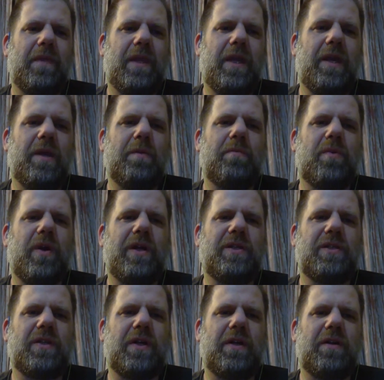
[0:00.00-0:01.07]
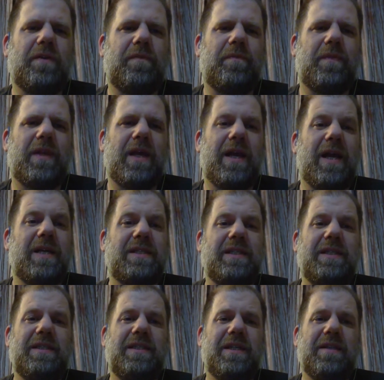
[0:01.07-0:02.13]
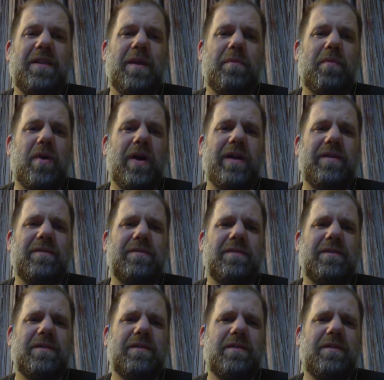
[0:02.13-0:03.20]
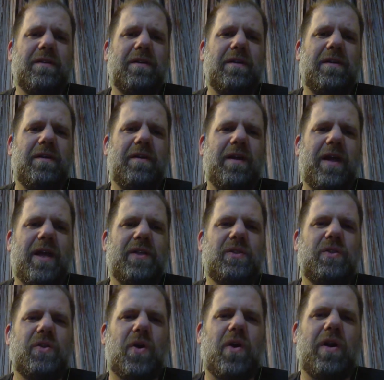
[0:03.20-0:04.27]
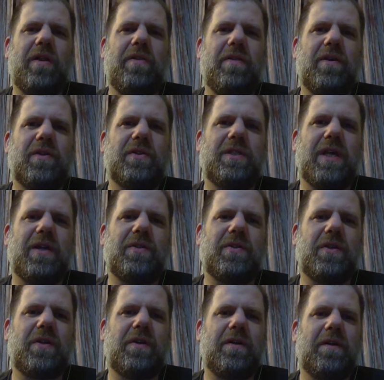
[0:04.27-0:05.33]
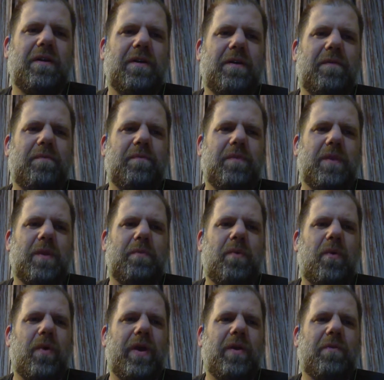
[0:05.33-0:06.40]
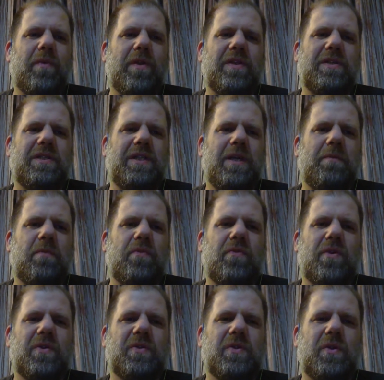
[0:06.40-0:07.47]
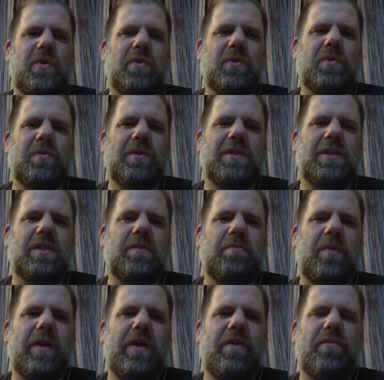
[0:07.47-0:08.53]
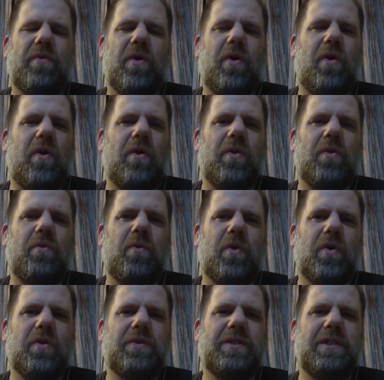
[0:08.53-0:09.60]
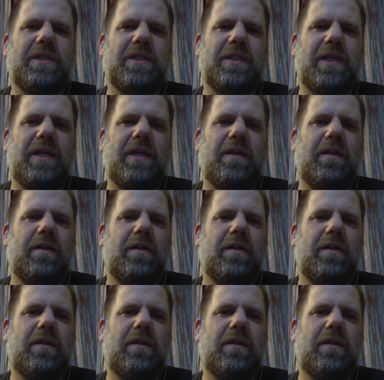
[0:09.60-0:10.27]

He embraced her, and as he did, they brightened. It started in their center, the point where the seam of their souls was displayed for all the world to see,